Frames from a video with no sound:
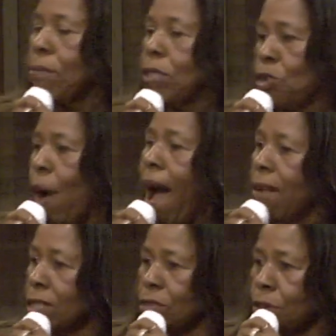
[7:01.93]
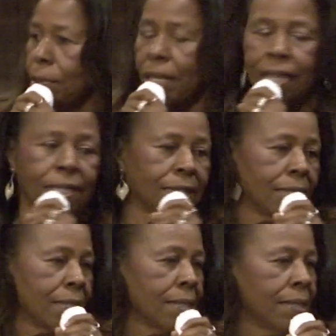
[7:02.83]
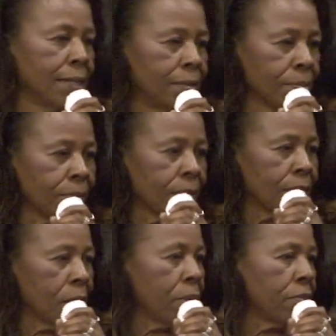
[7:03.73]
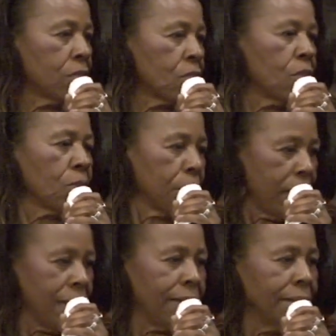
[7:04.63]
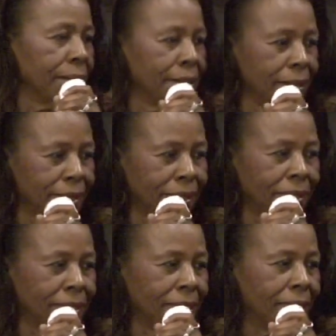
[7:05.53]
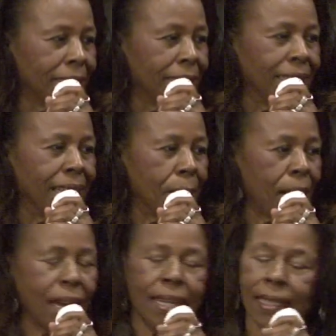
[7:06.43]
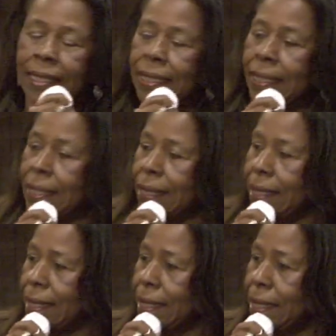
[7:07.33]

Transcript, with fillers: Some of us go to bed with trials and tribulations. Some of us just go to bed. Amen?